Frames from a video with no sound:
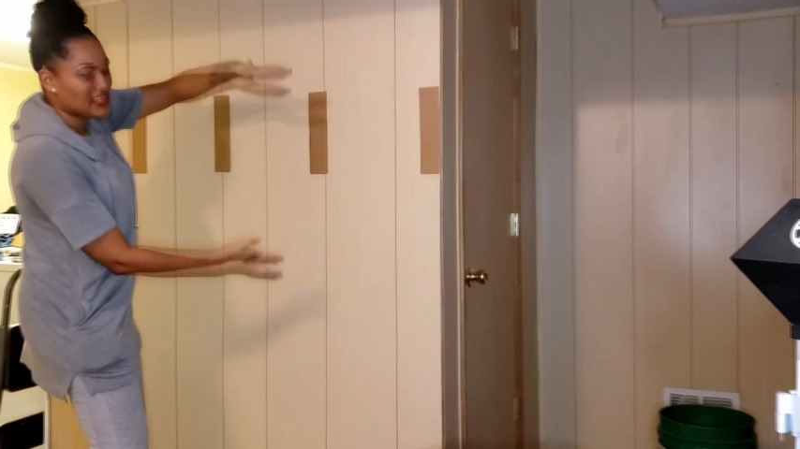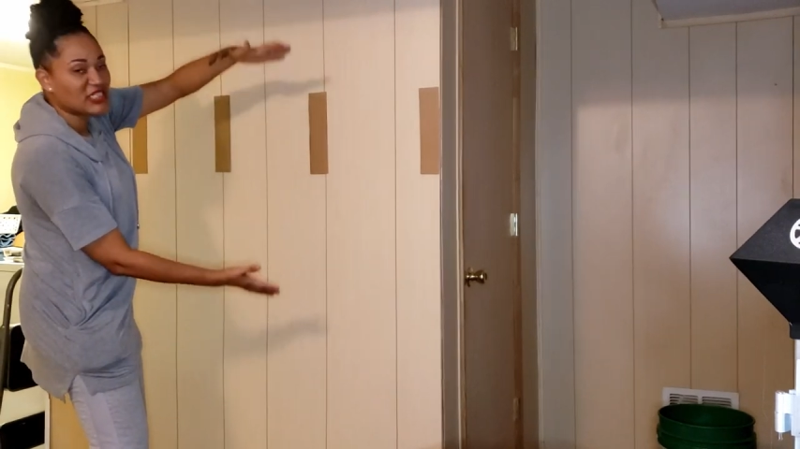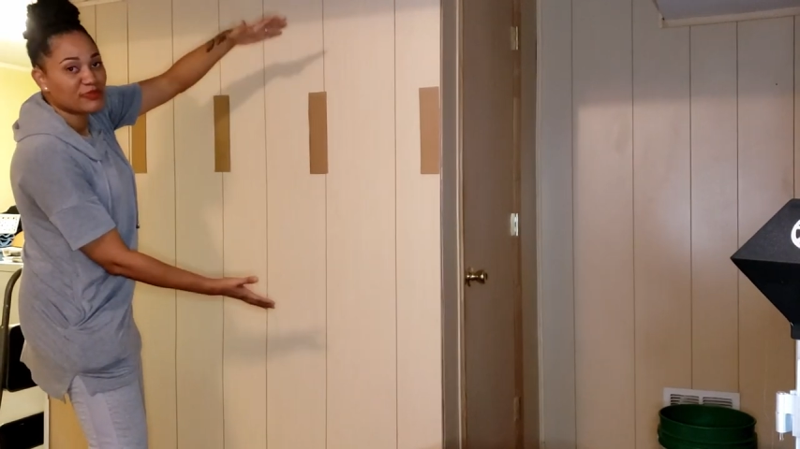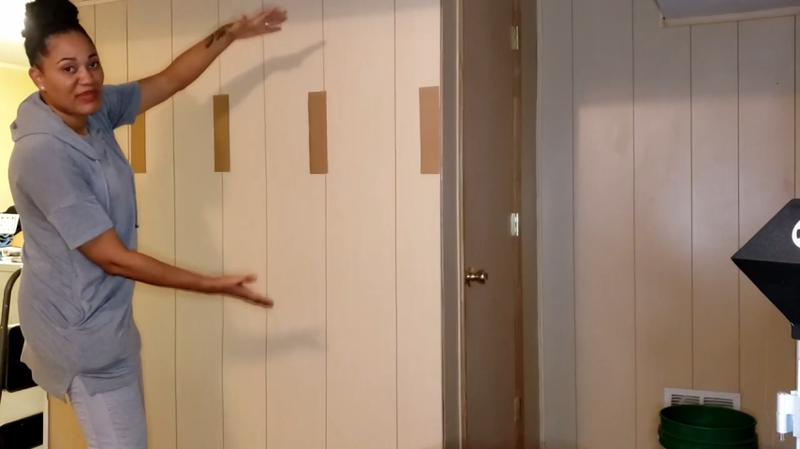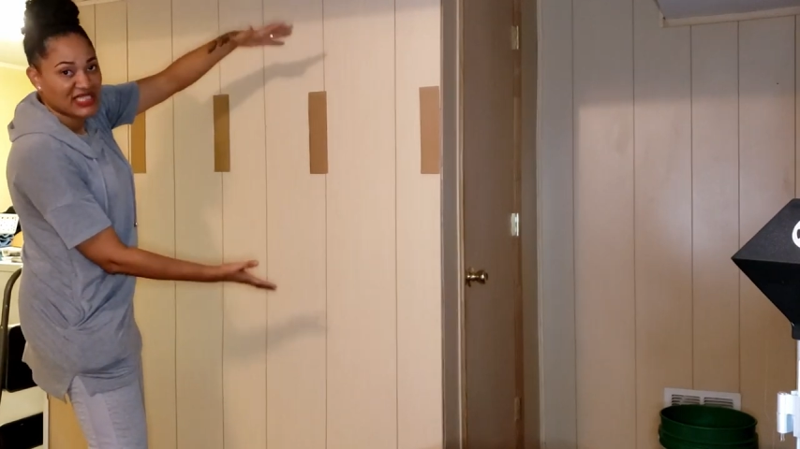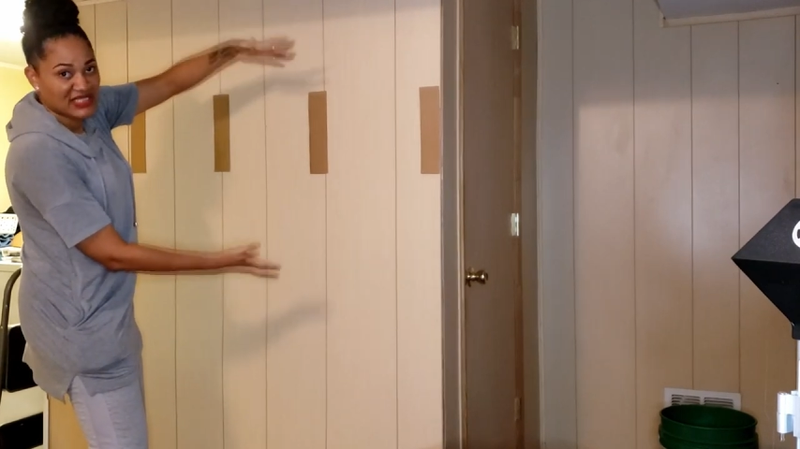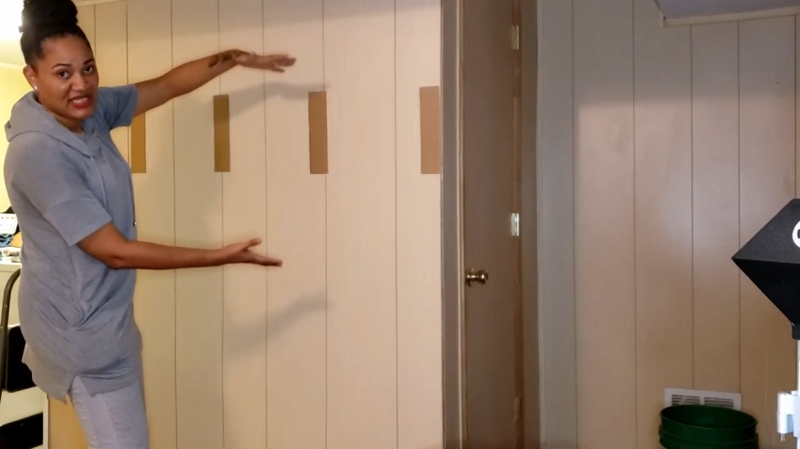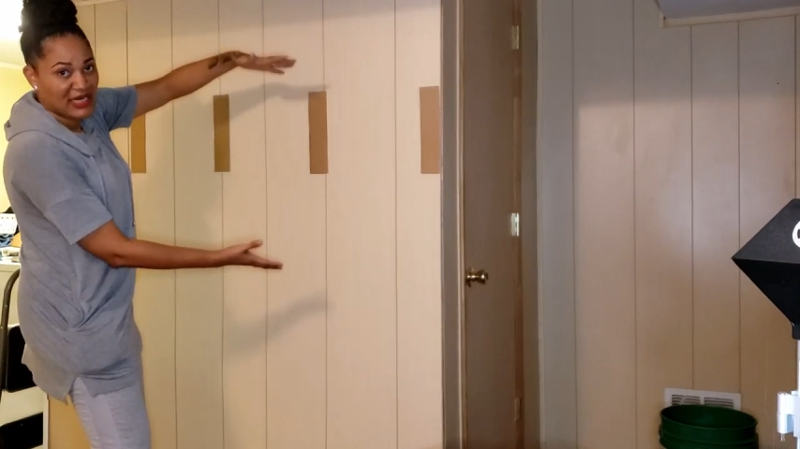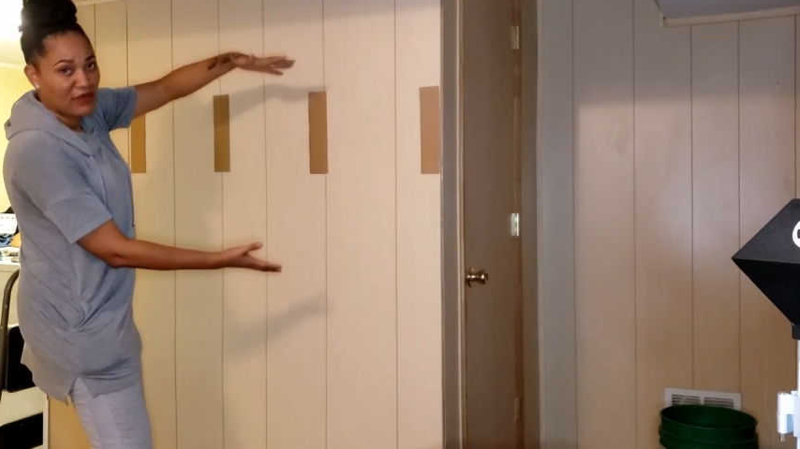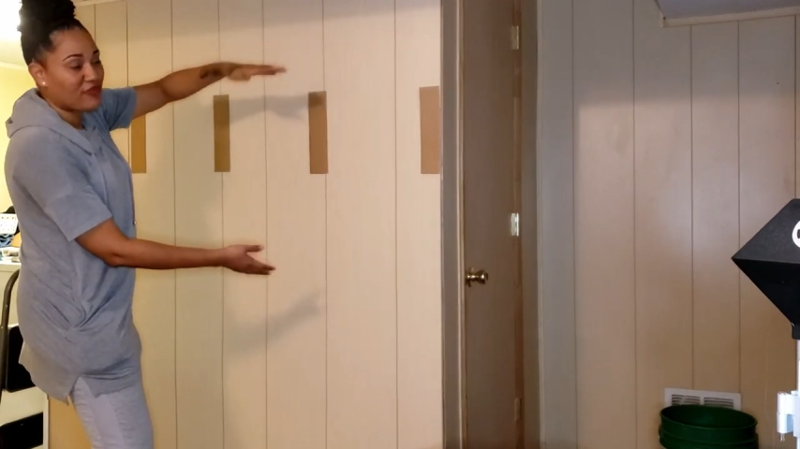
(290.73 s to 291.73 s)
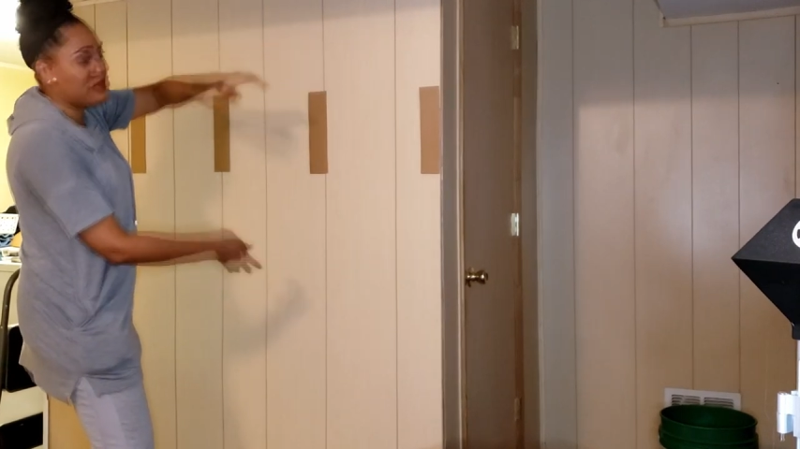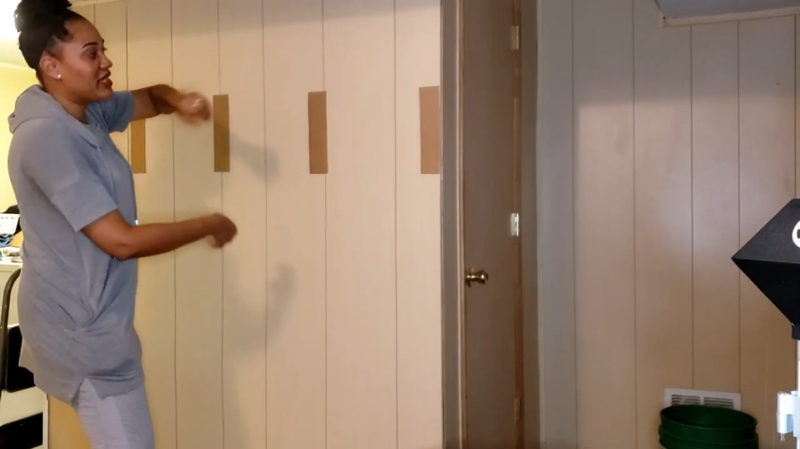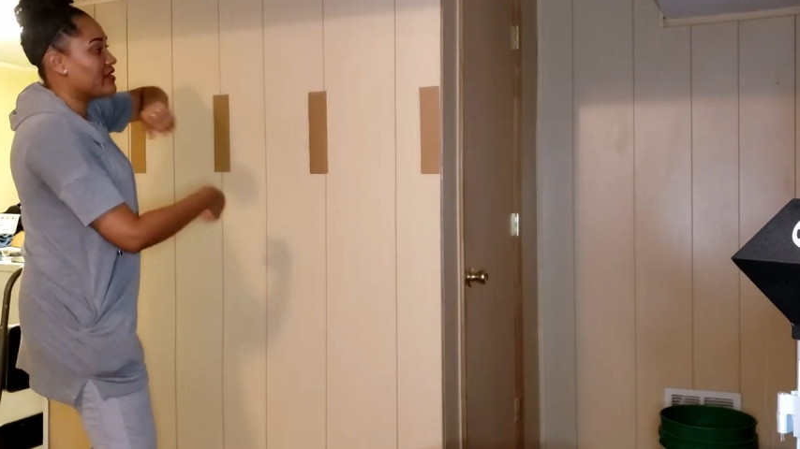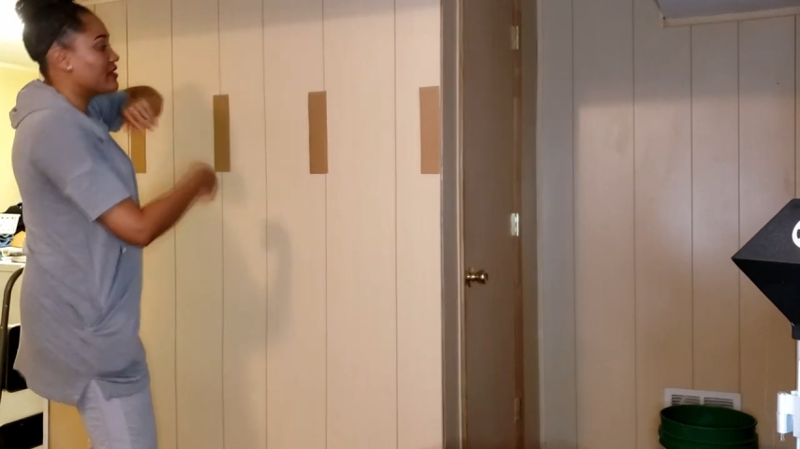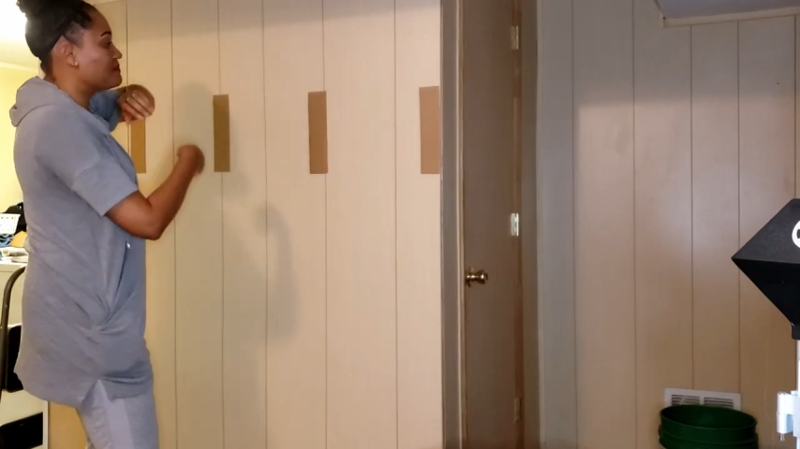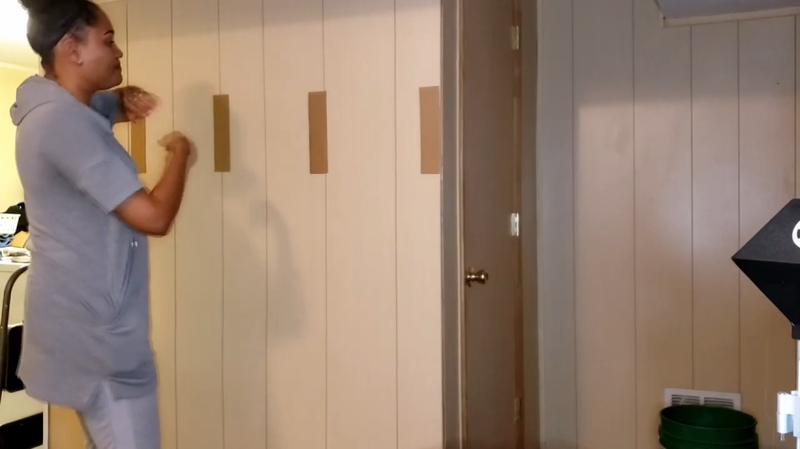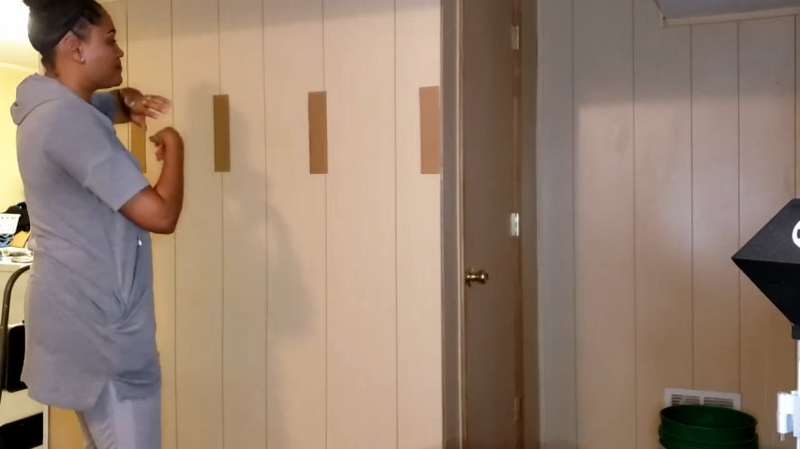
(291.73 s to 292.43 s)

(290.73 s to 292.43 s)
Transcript: spaced it out from there.